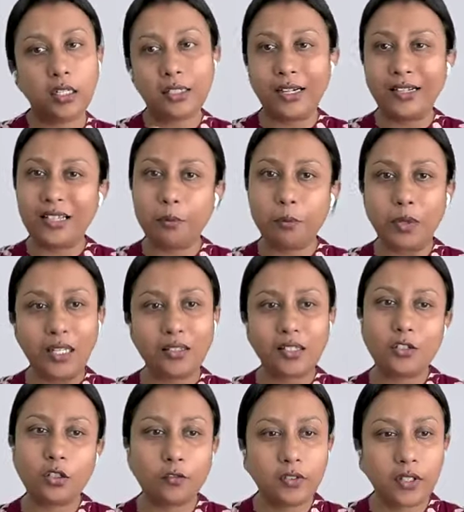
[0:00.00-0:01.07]
understand the
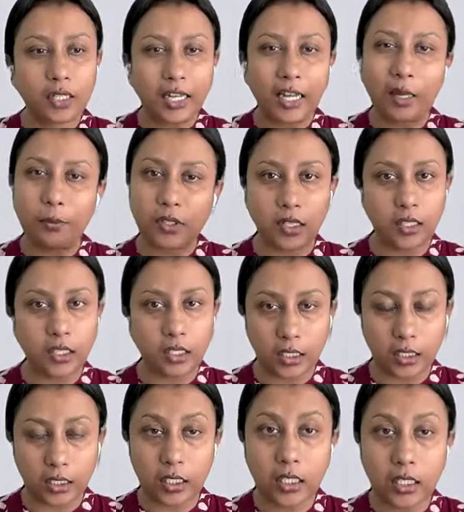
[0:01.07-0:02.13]
basics of the cams
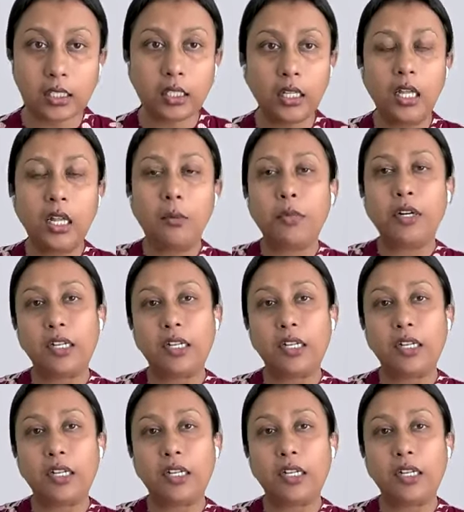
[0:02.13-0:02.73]
and the gears.